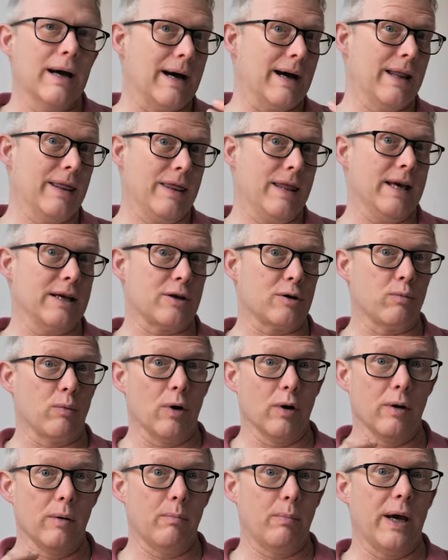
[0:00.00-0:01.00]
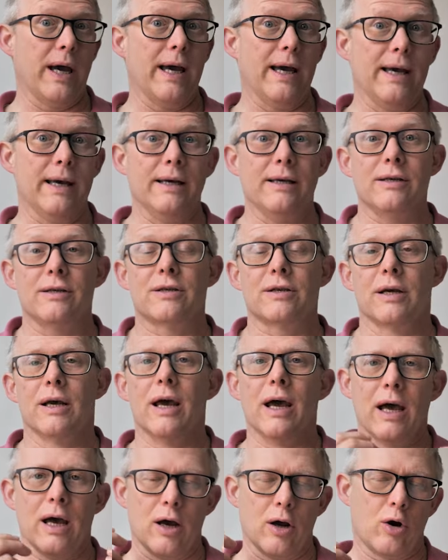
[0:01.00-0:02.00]
and this one pays
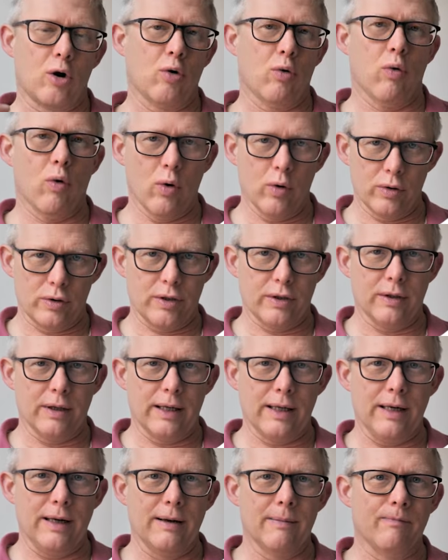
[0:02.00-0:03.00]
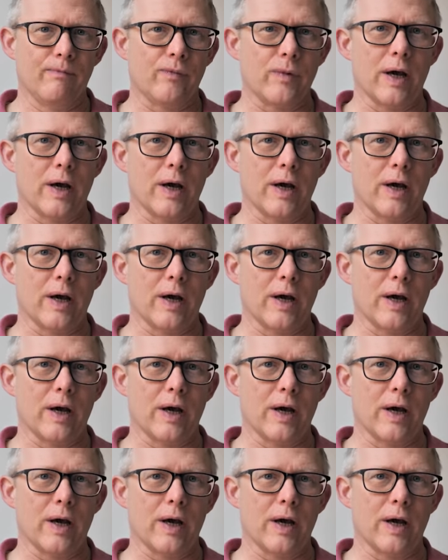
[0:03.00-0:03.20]
quarterly.